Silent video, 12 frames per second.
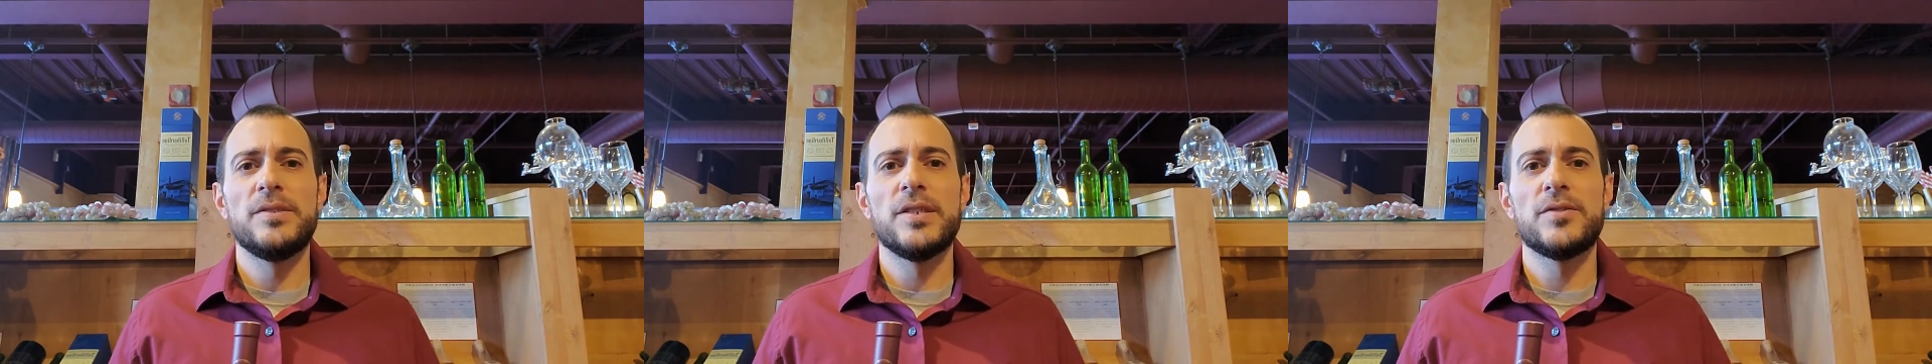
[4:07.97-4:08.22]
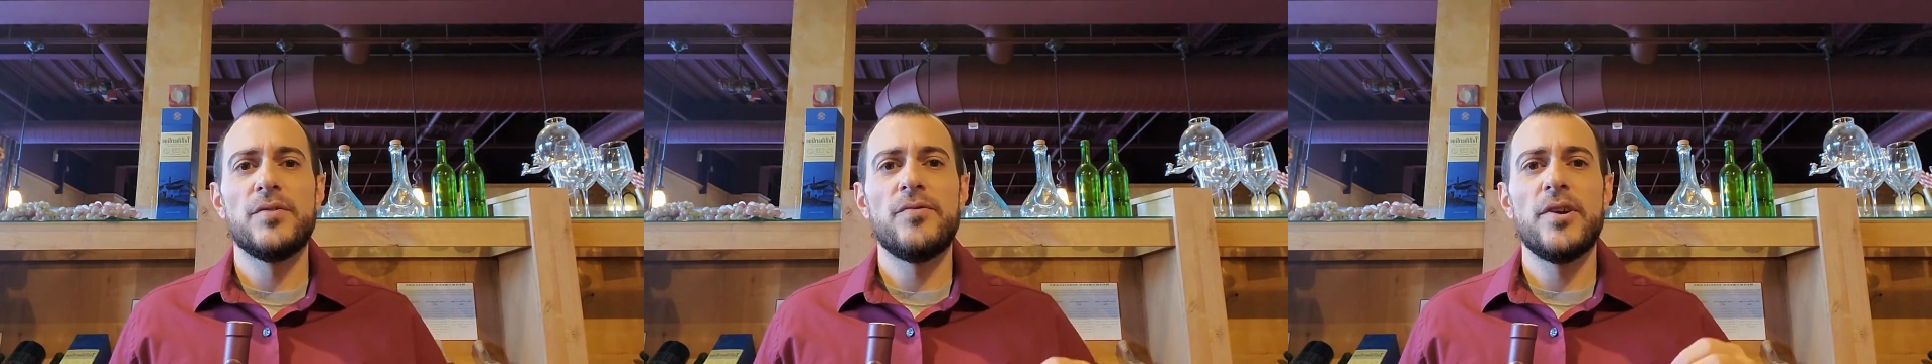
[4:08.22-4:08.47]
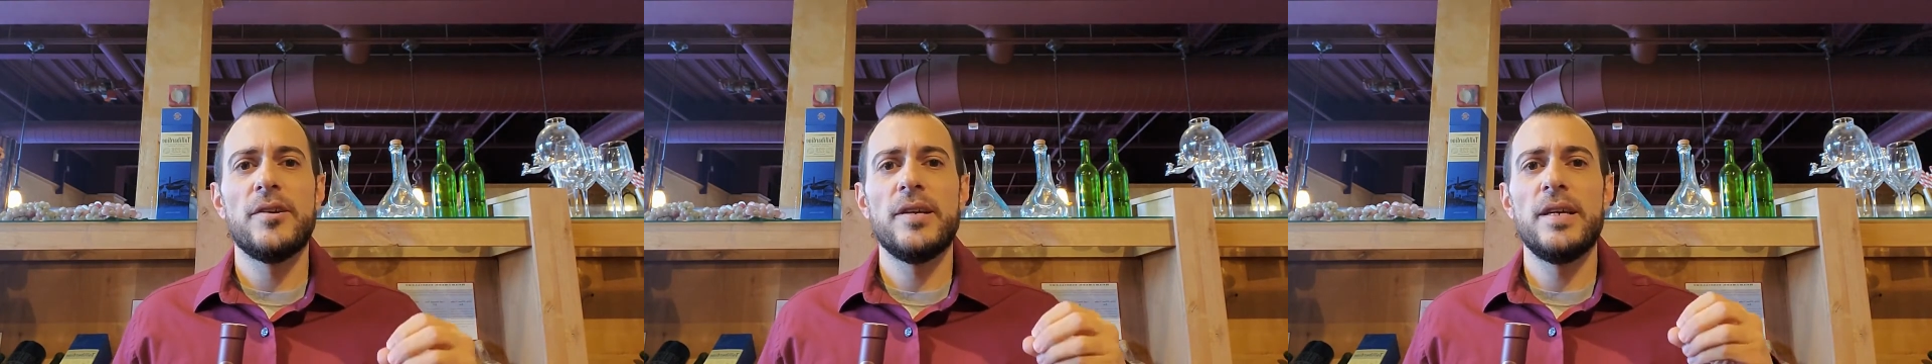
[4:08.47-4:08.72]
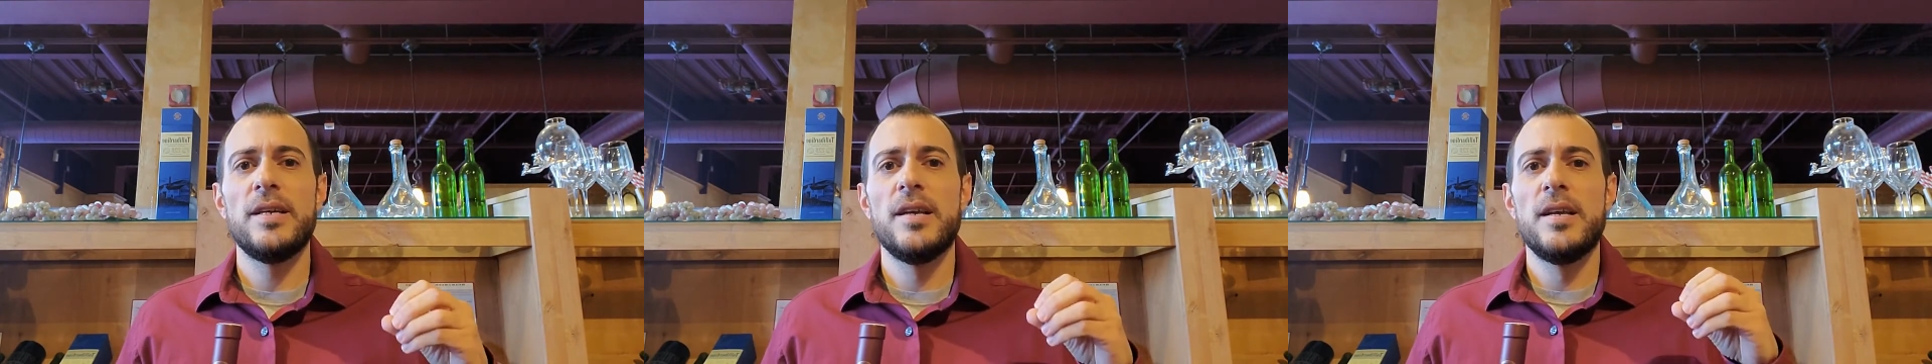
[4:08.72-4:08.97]
just
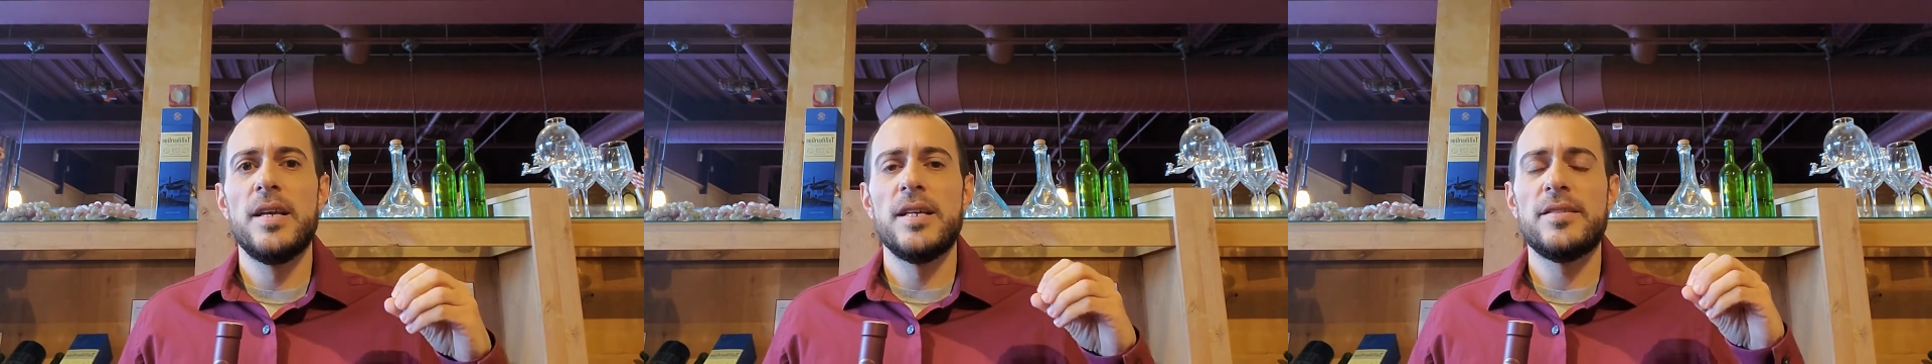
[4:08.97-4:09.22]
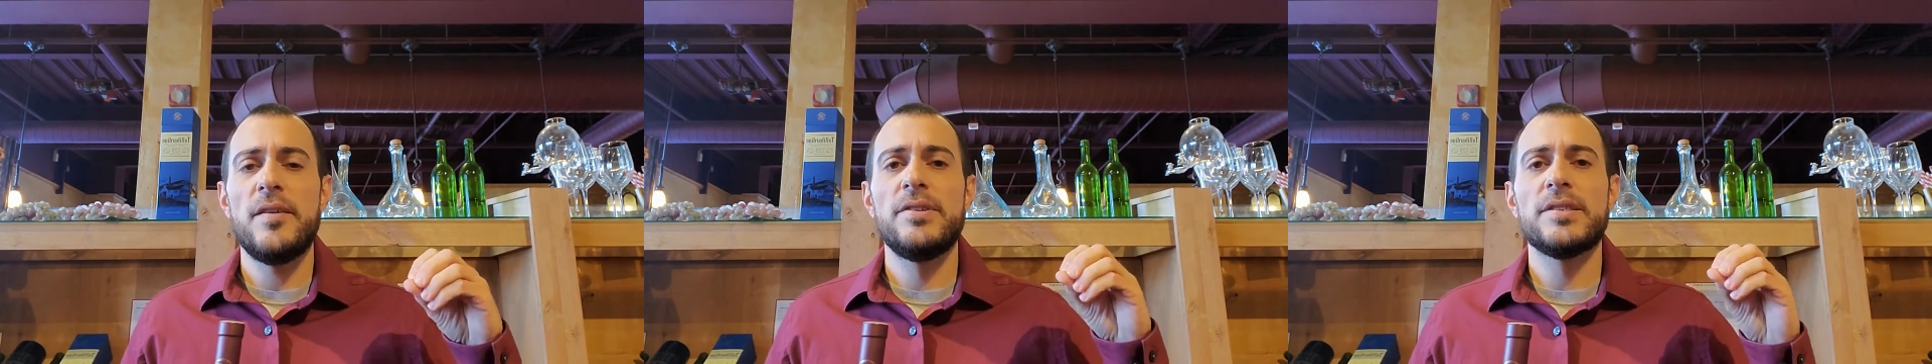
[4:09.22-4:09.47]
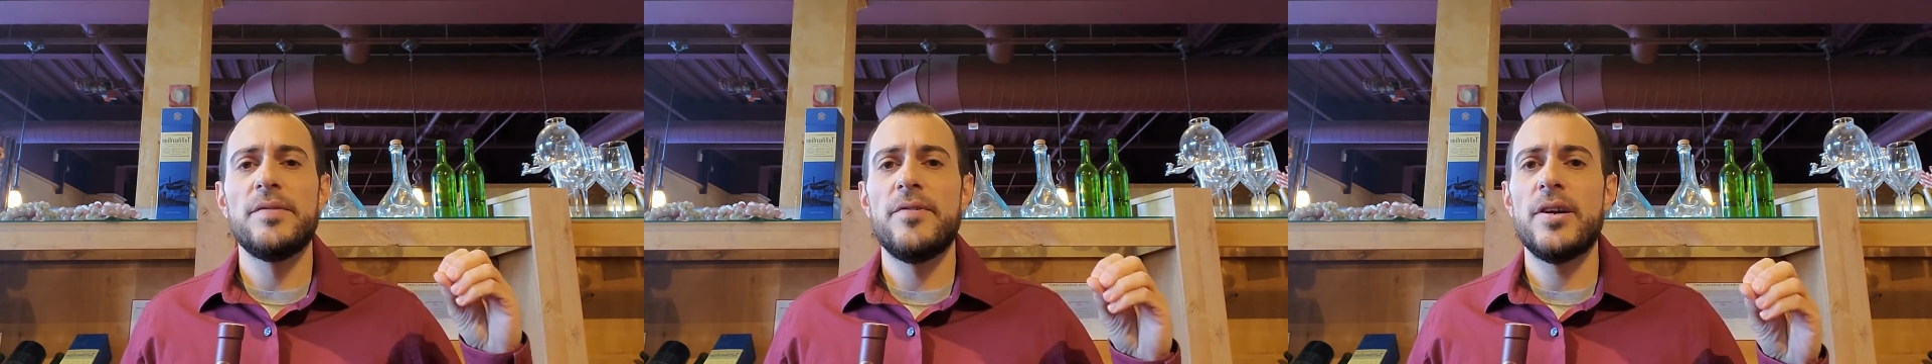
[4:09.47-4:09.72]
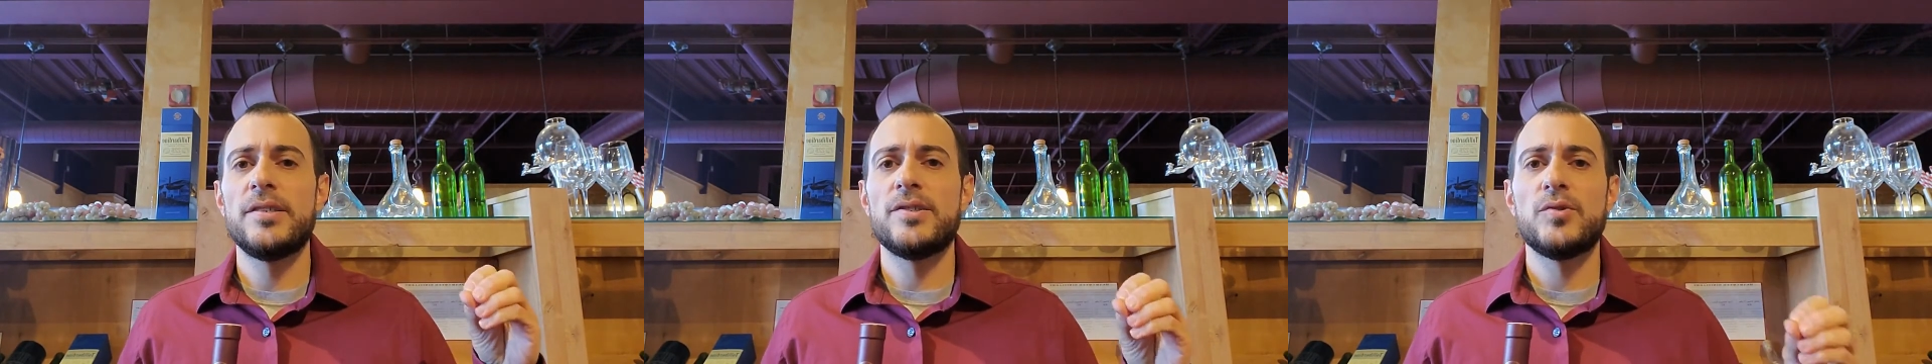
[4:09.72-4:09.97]
it's obviously
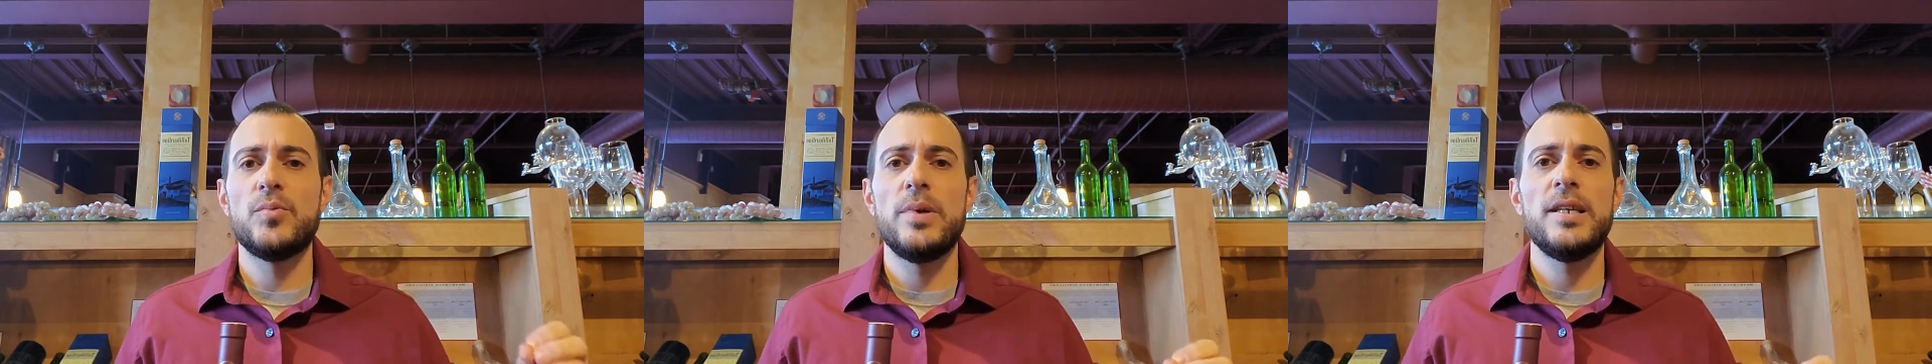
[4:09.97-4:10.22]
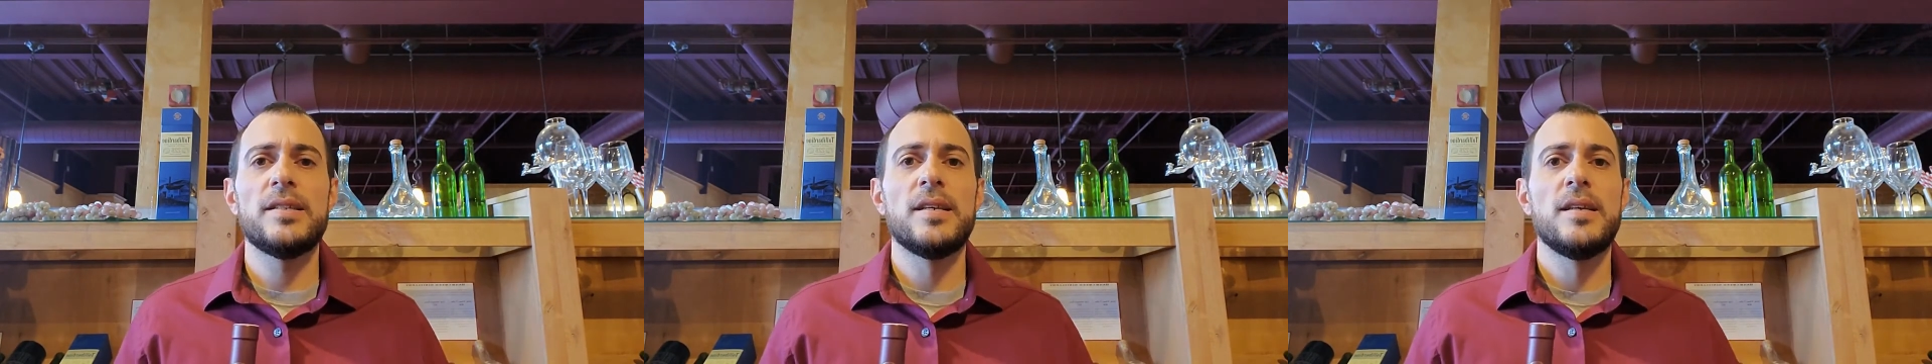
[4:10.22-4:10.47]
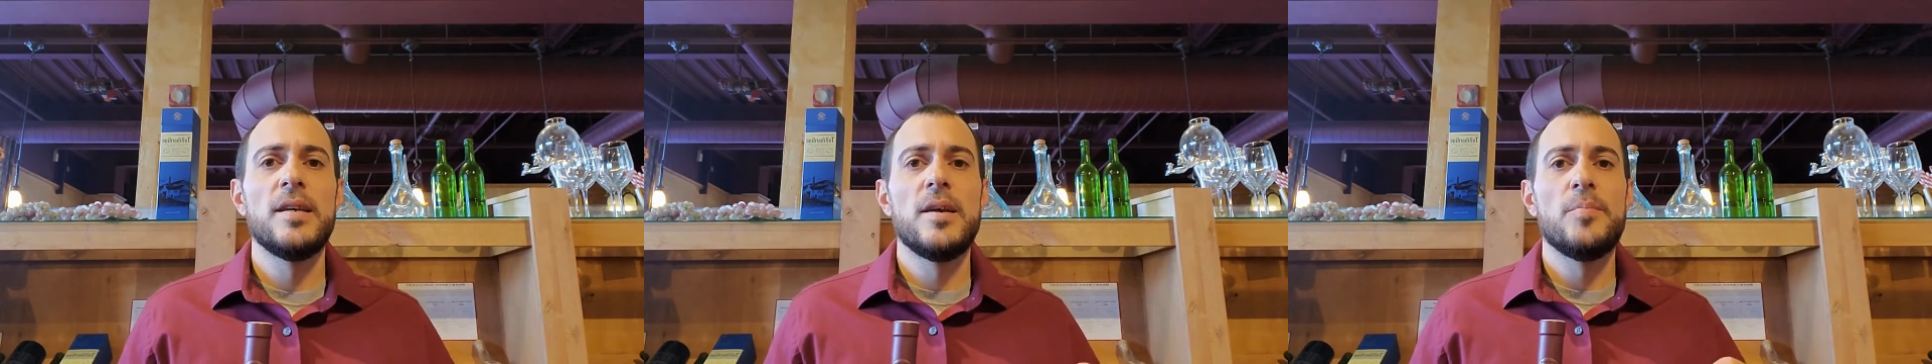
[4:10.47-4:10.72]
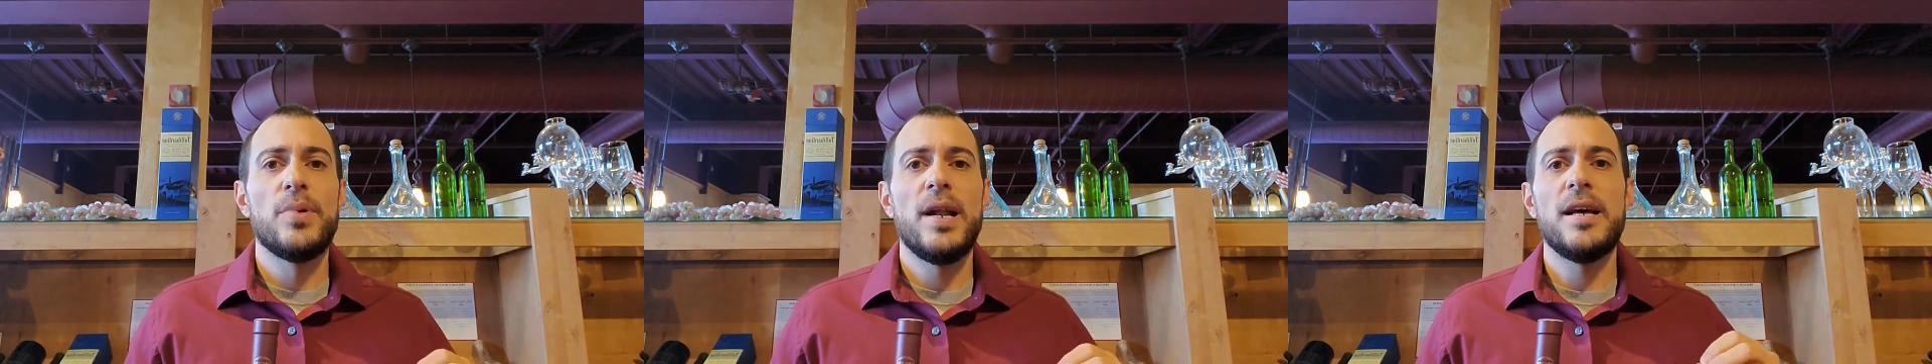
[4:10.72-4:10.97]
very sweet,
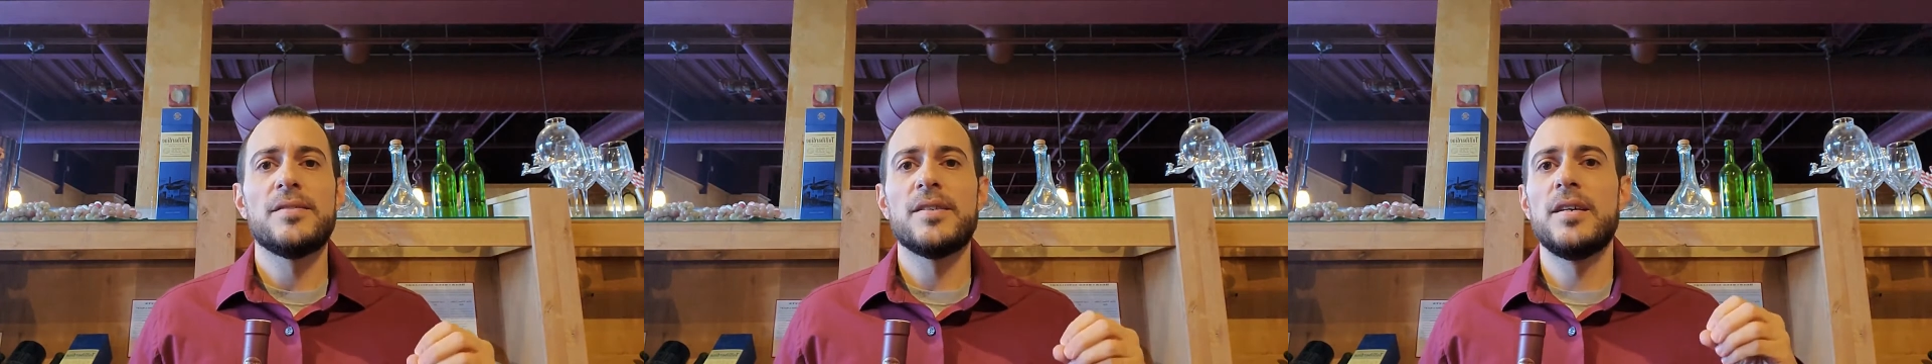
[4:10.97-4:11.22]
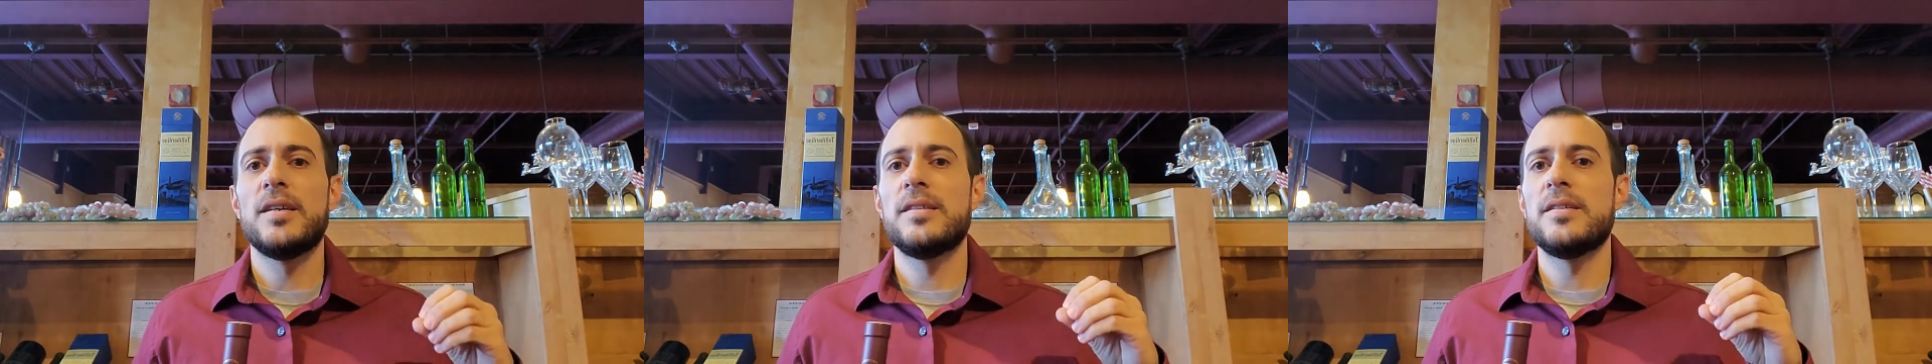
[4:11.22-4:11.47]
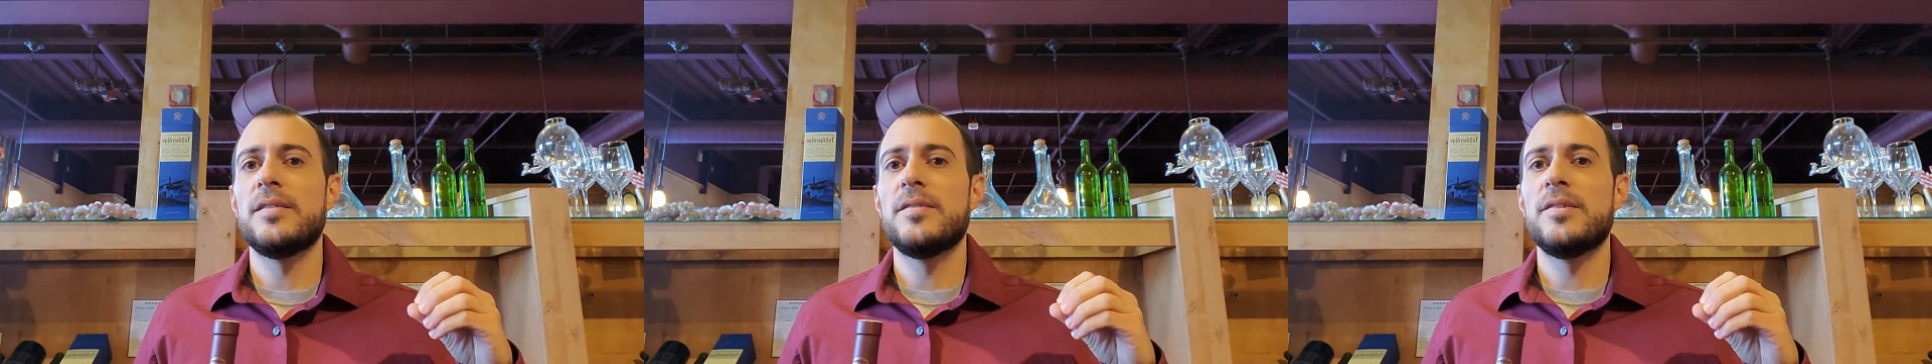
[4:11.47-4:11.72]
but has a